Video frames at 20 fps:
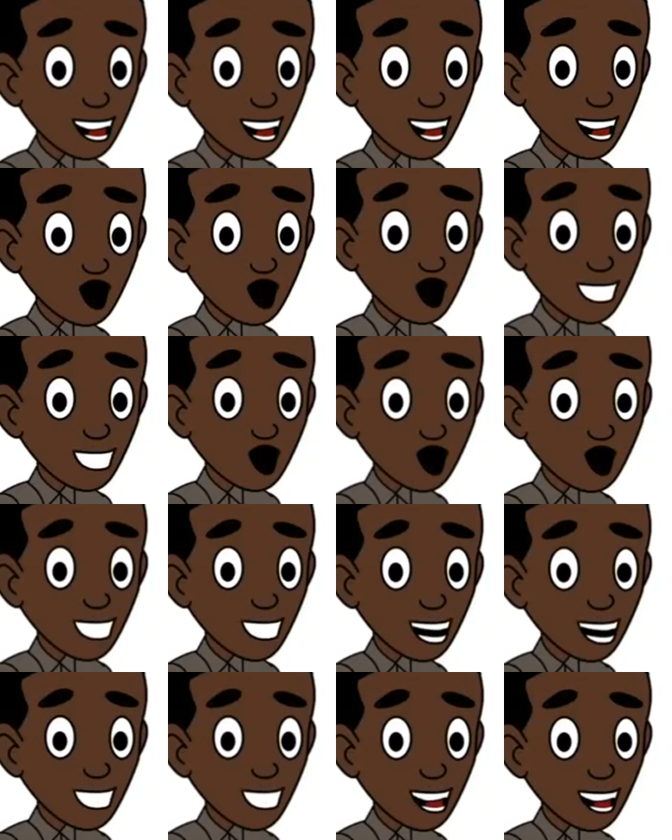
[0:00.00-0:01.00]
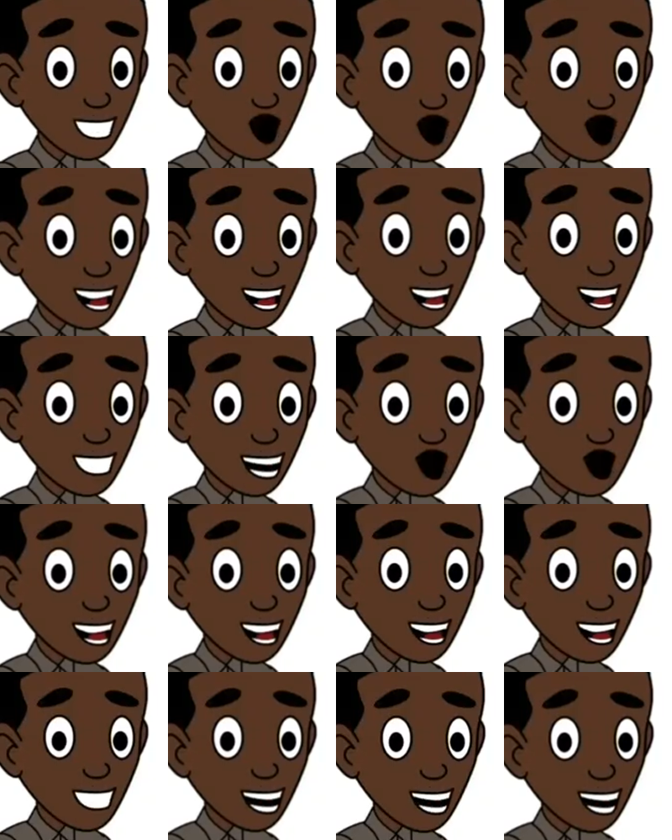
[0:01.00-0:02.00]
told the census taker.
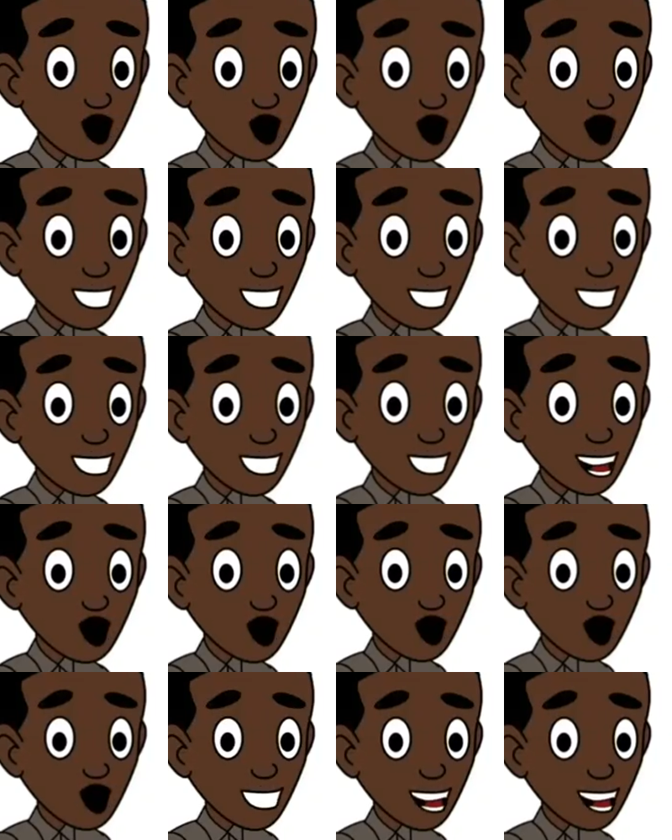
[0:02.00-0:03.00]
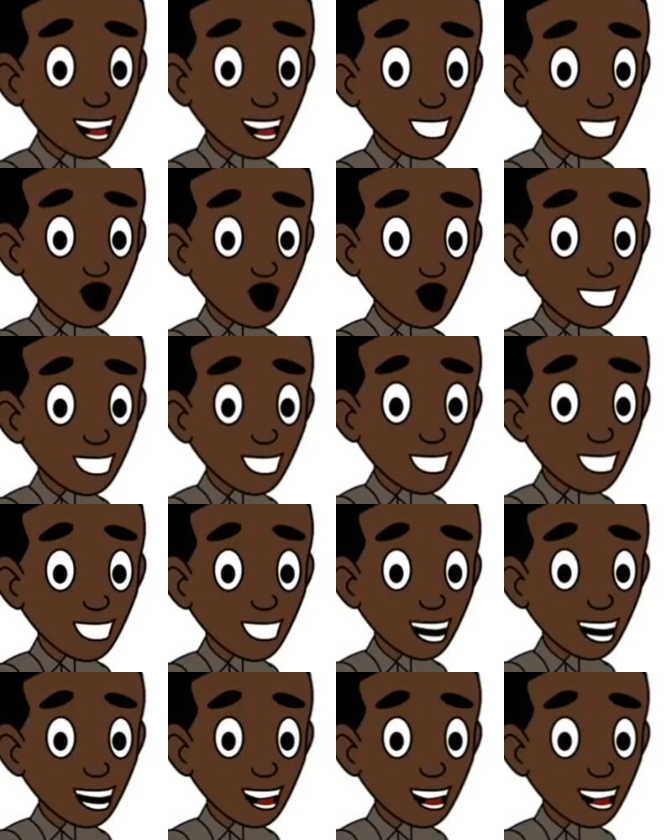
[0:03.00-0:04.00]
The data collected by
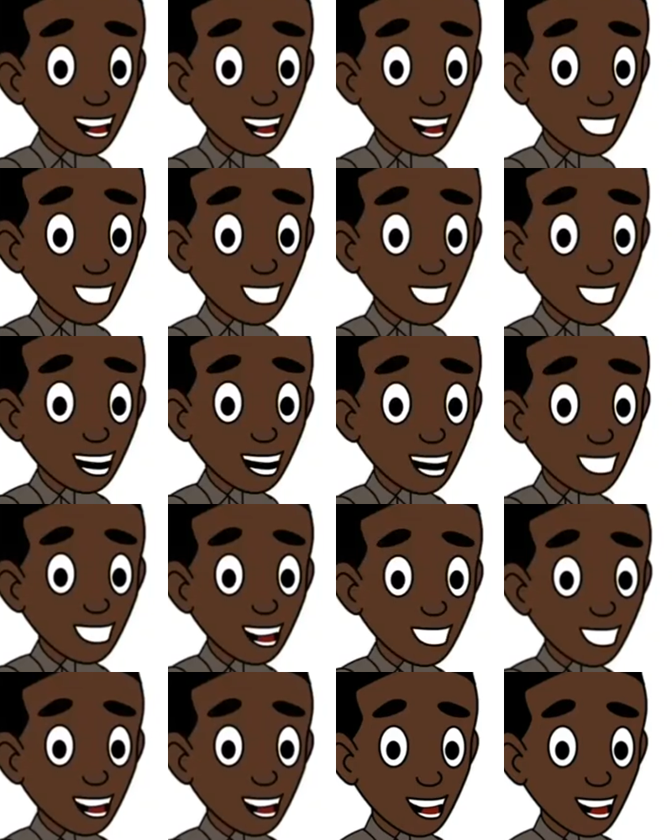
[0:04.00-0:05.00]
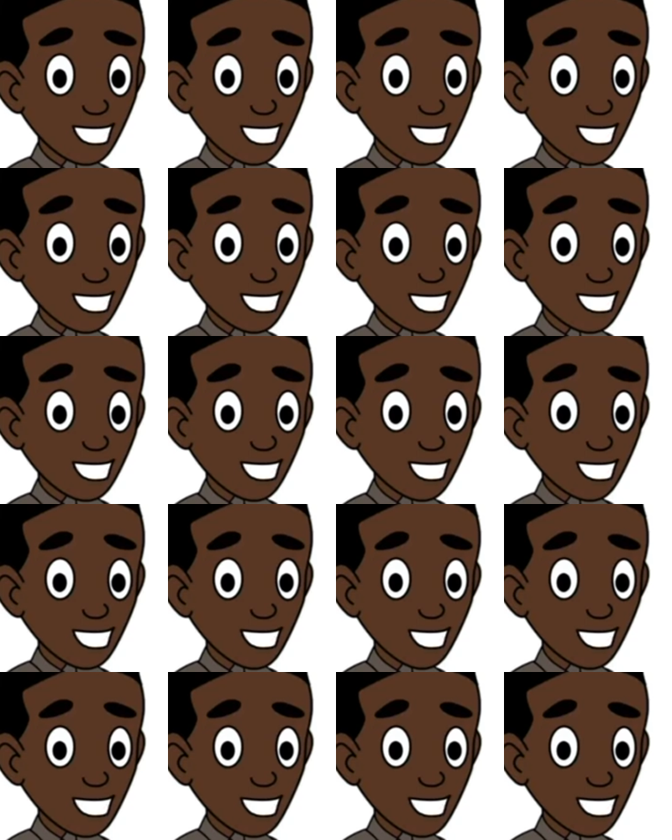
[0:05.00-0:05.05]
census takers